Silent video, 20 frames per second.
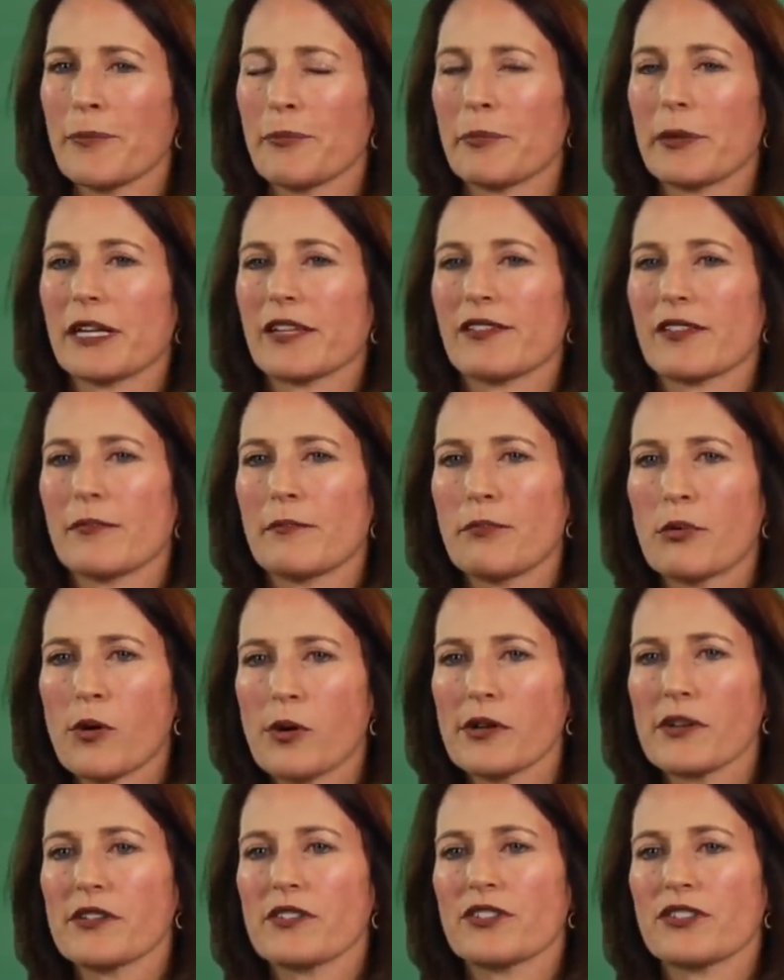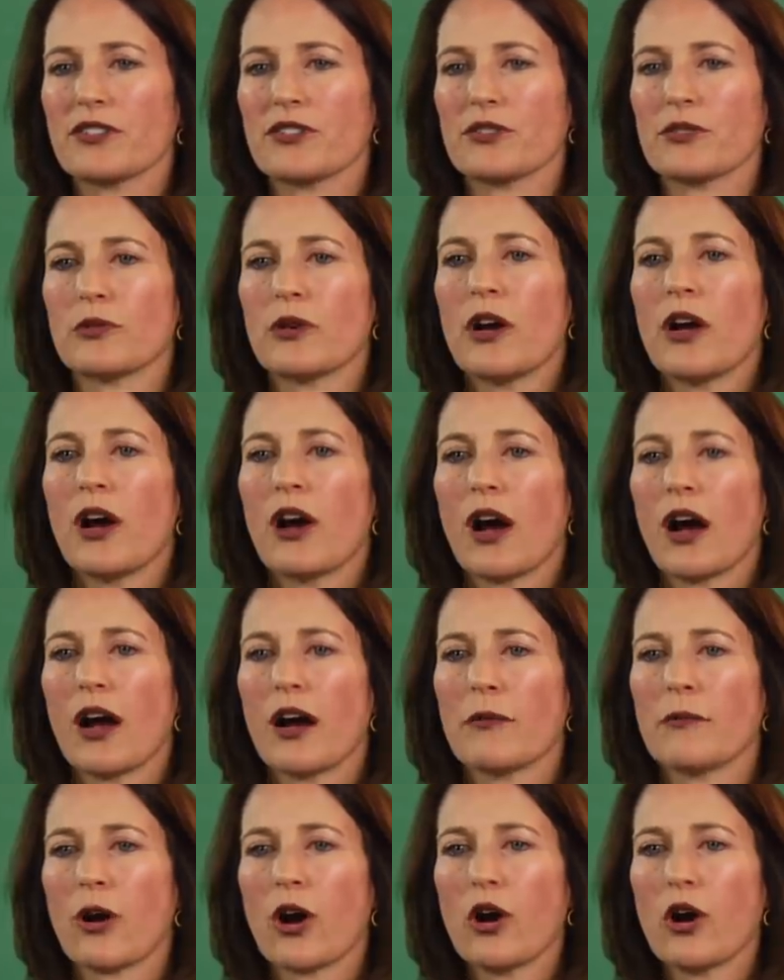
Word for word: But it's important to um,